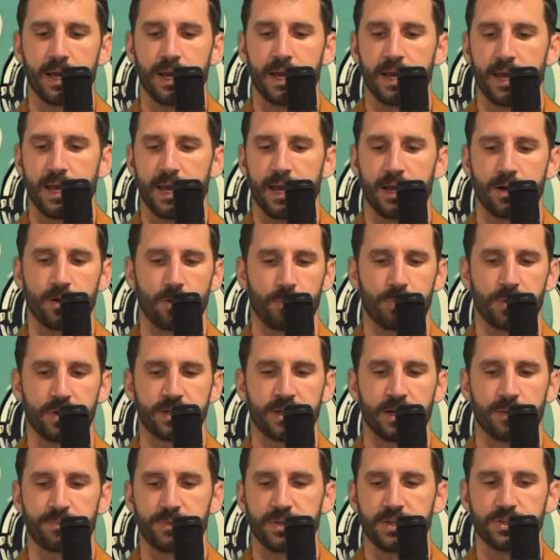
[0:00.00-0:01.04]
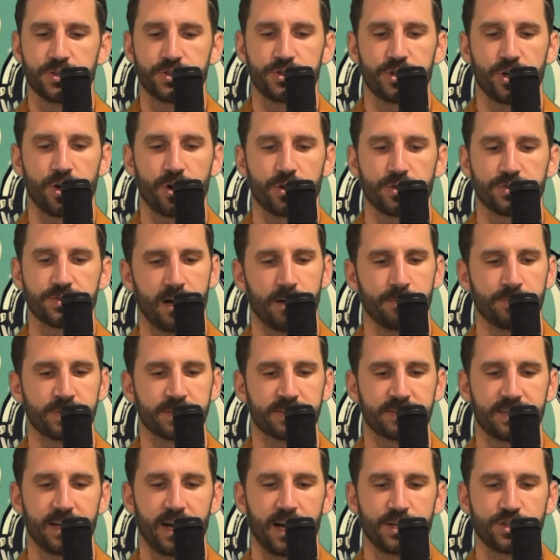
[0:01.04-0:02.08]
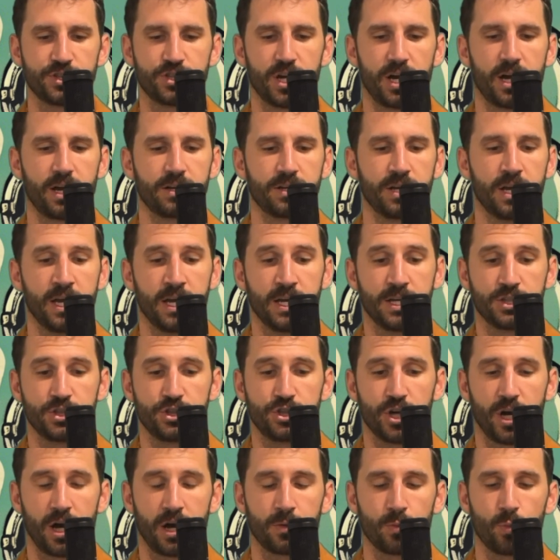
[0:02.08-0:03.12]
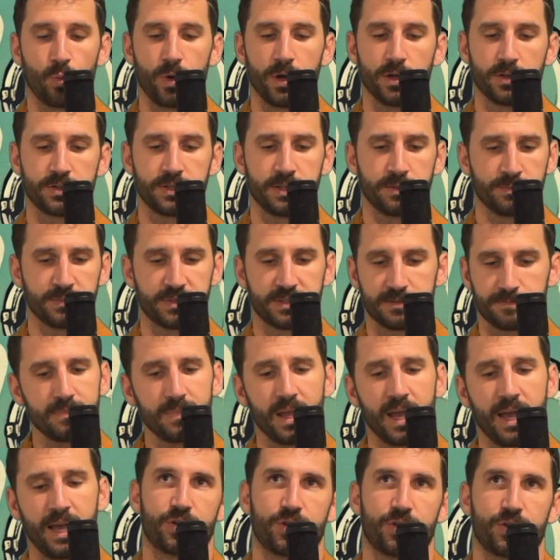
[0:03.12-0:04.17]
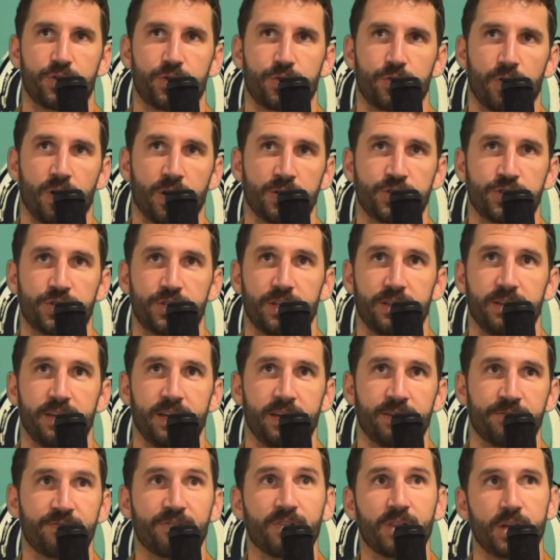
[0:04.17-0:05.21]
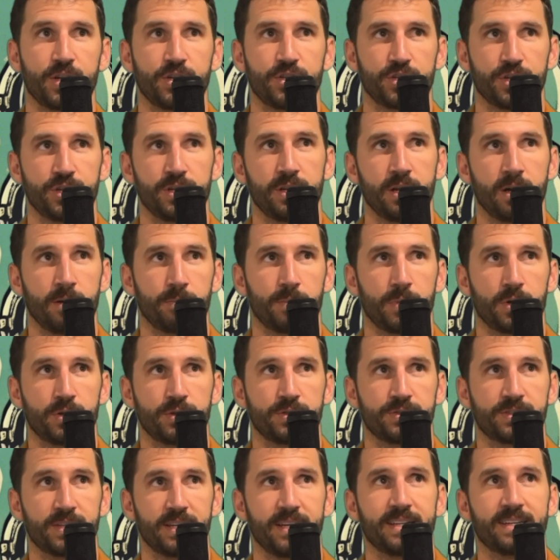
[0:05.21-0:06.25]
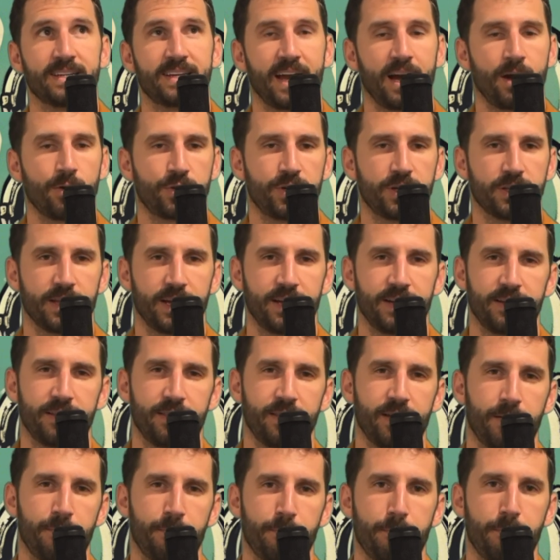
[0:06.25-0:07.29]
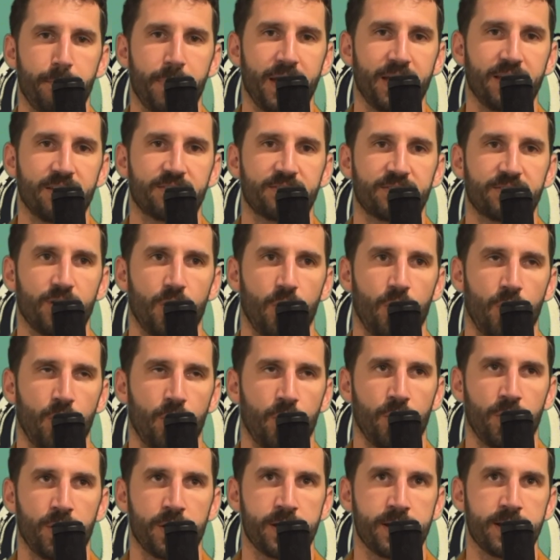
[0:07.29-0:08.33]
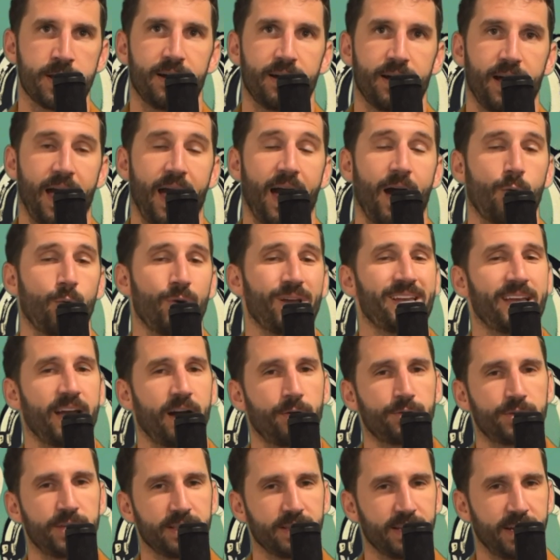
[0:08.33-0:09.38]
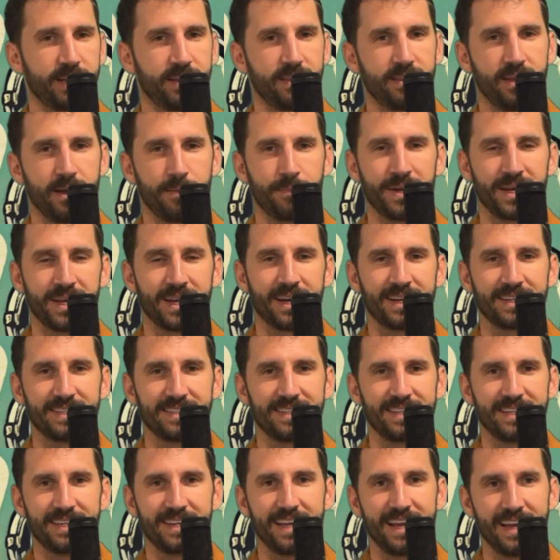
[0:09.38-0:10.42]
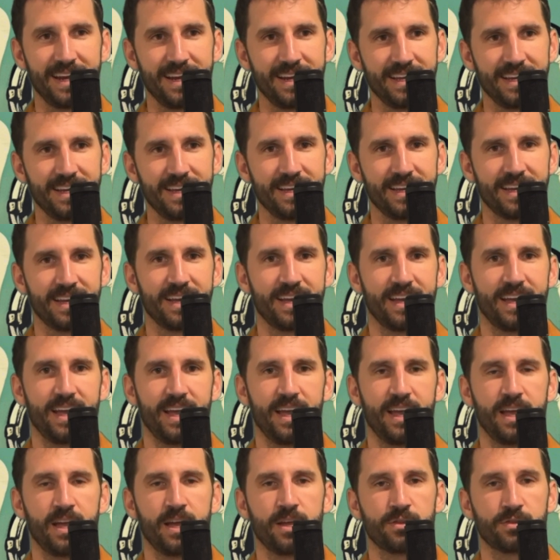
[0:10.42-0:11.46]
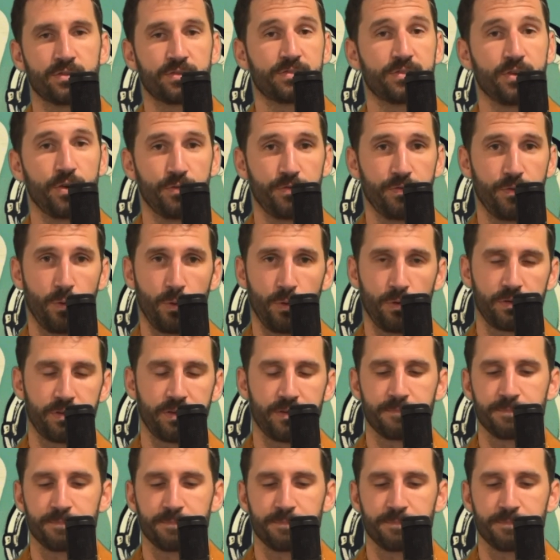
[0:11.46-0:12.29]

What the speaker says: And I'll bring up these charts. This guy, John Williams, has crunched the inflation numbers and calculated them based on how we calculated them in 1980 and so forth.